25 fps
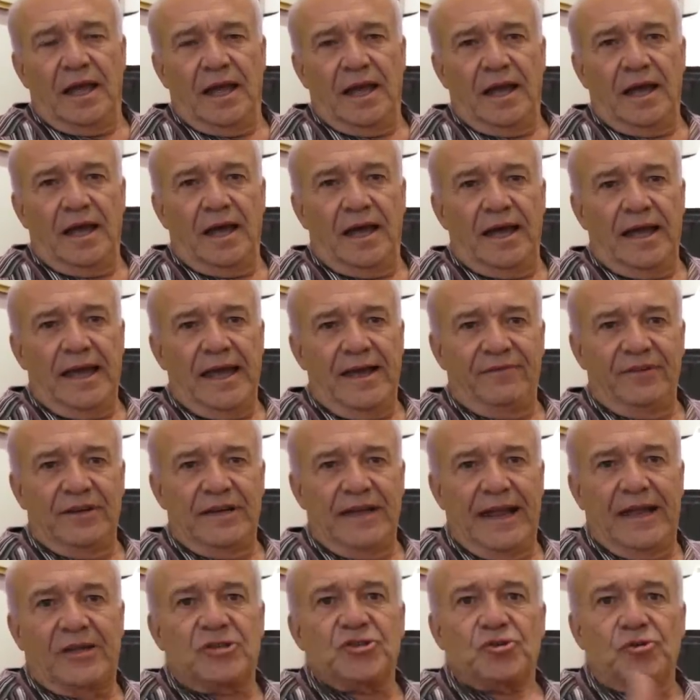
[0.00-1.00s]
uh, have a
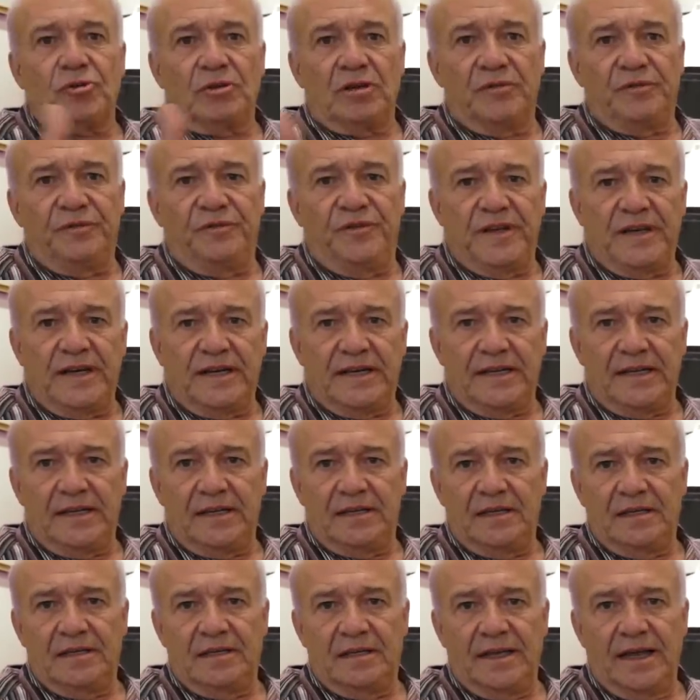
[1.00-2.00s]
natural
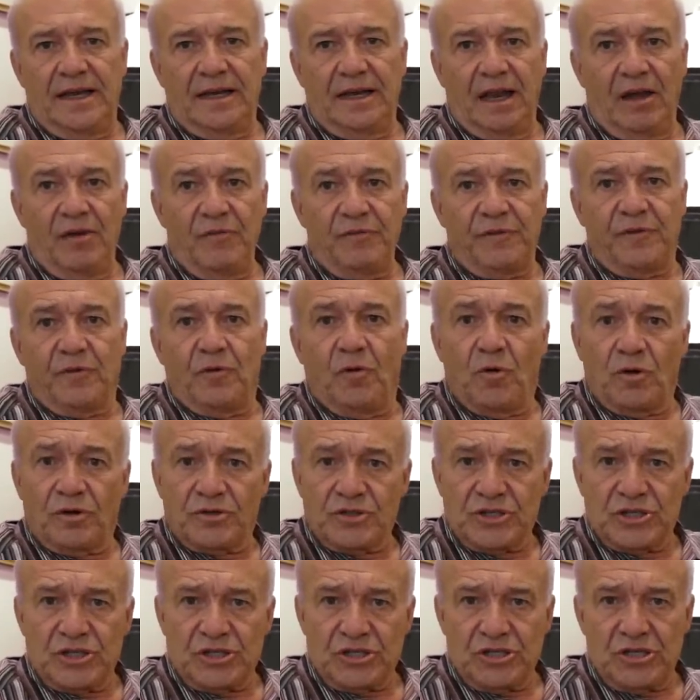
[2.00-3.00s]
affinity and love for
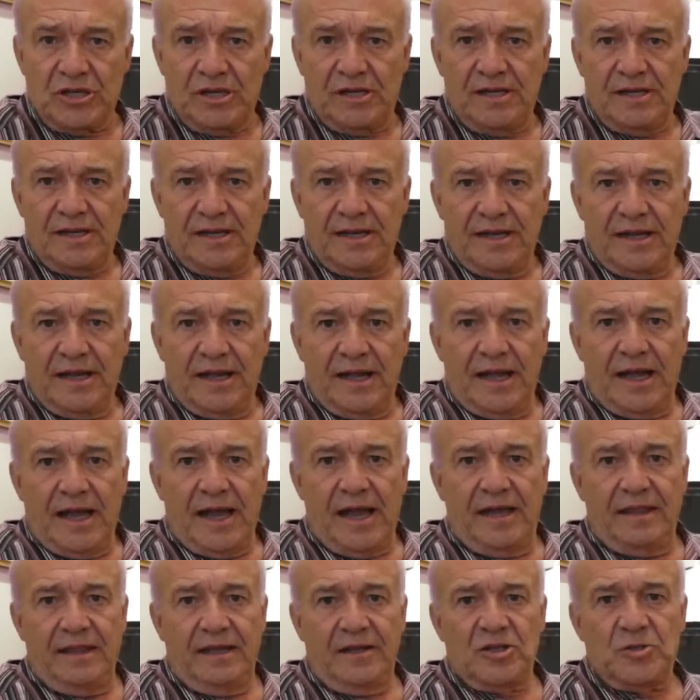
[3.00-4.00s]
horses.
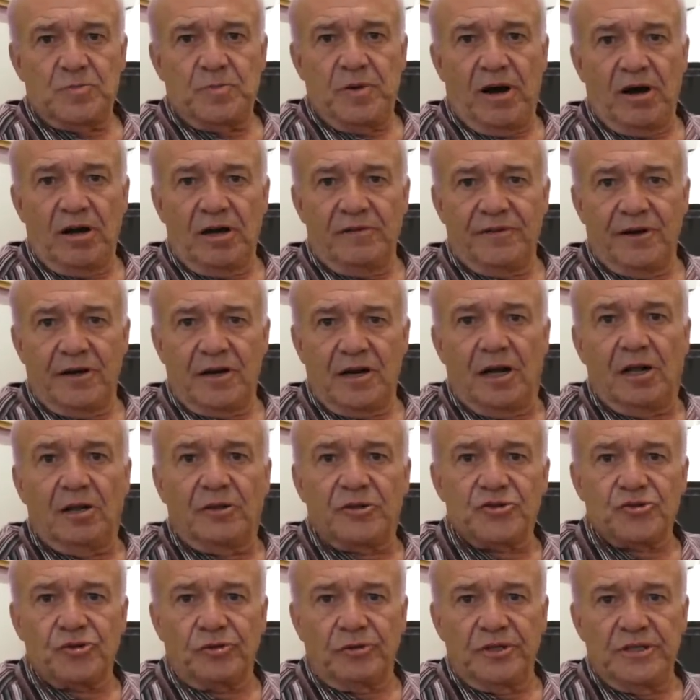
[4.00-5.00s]
I think it's part of our
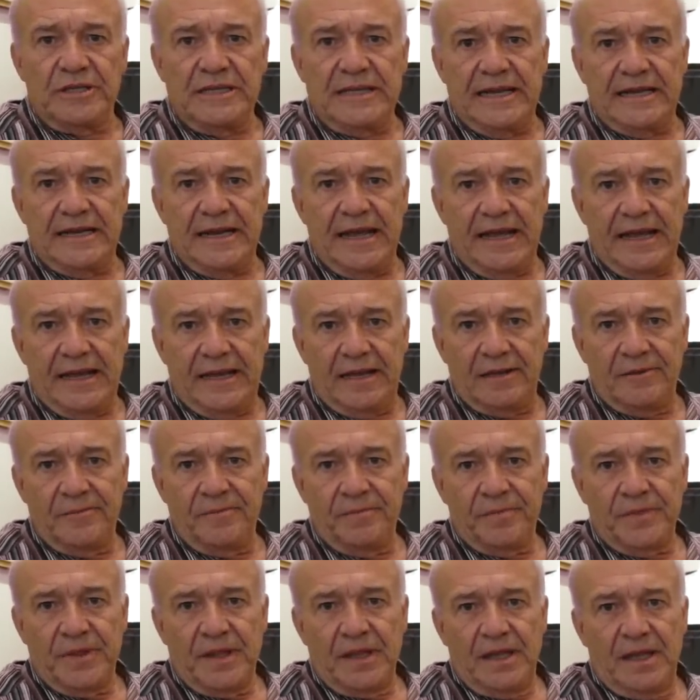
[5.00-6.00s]
cultural DNA.
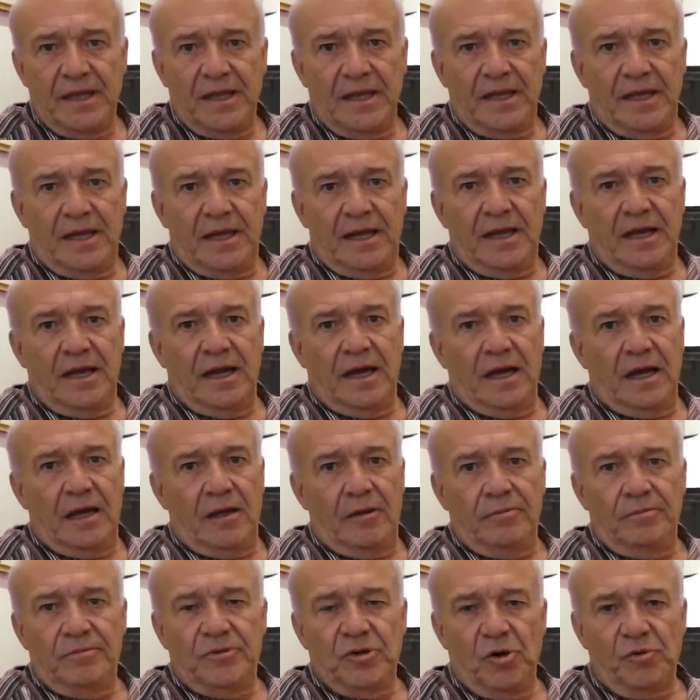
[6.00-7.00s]

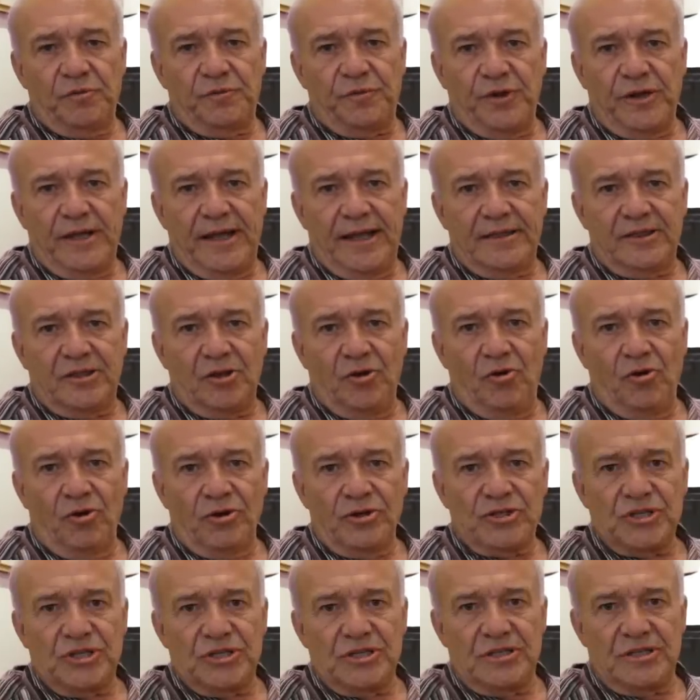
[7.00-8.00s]
Uh, don't forget, the
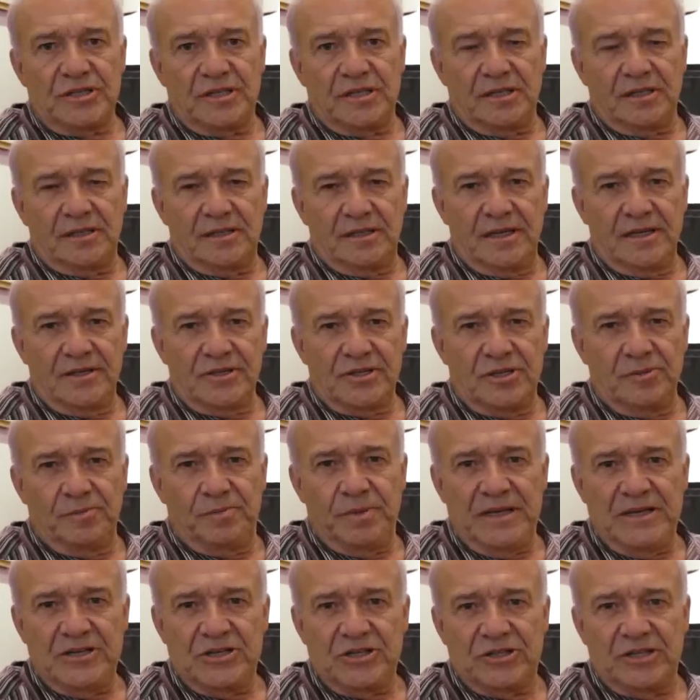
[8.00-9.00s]
horse is the, is the
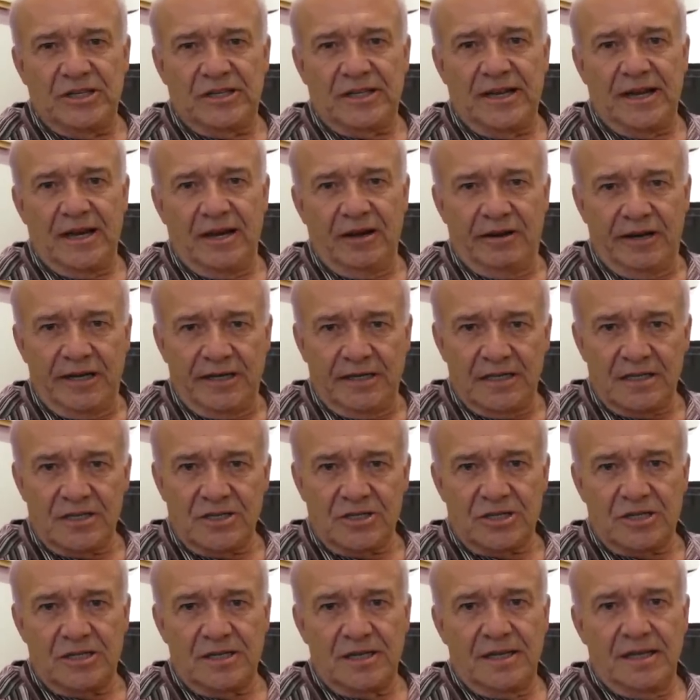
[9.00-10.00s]
beast that carried
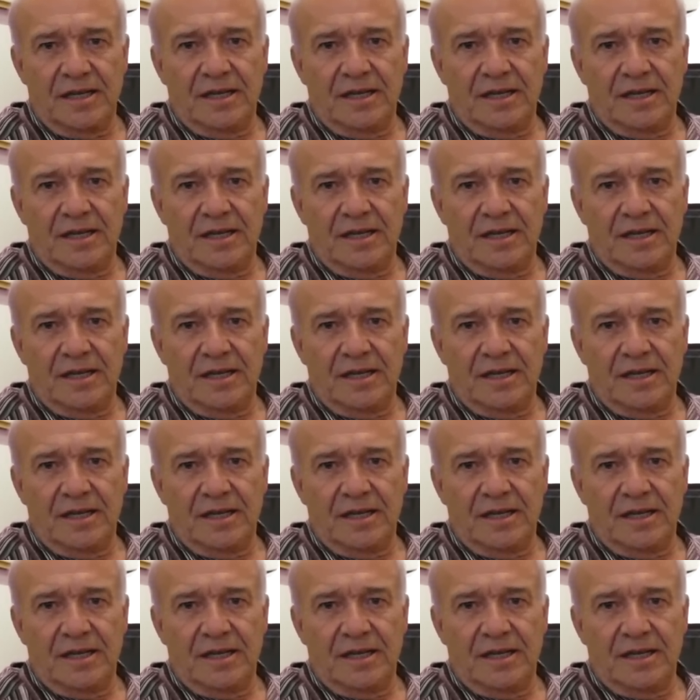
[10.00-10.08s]
us